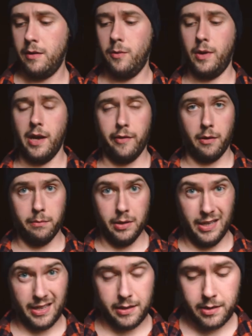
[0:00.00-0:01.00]
we have our
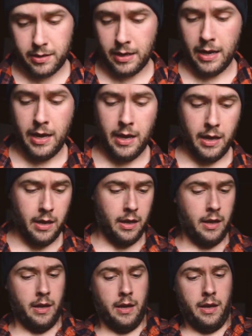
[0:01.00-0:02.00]
Blix.
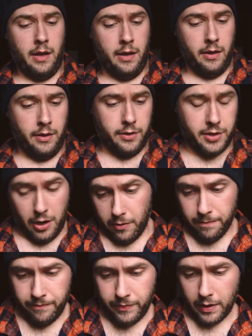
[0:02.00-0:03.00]

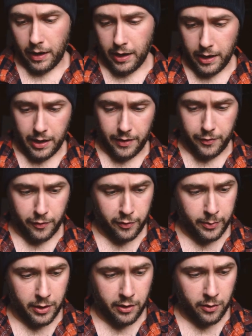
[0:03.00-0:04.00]
So, uh, if you're
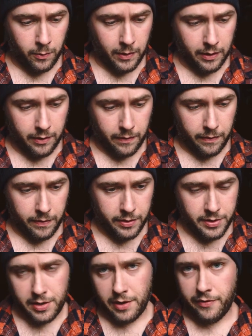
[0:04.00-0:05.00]
familiar with
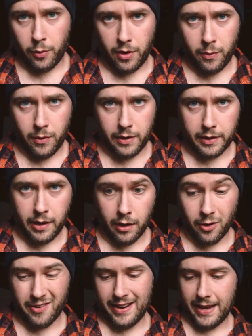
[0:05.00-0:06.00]
C41
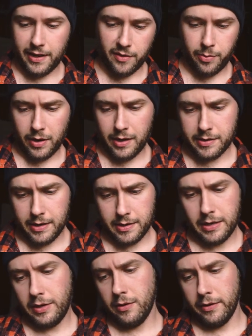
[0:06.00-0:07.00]
color negative
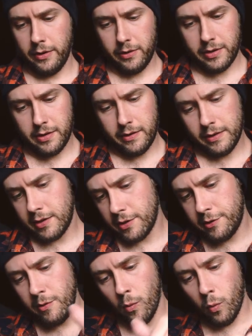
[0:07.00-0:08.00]
processing, you'll notice that this
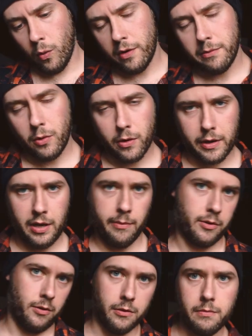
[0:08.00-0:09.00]
is one more
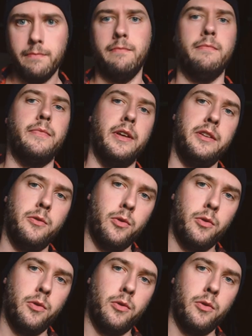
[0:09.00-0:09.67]
chemical than you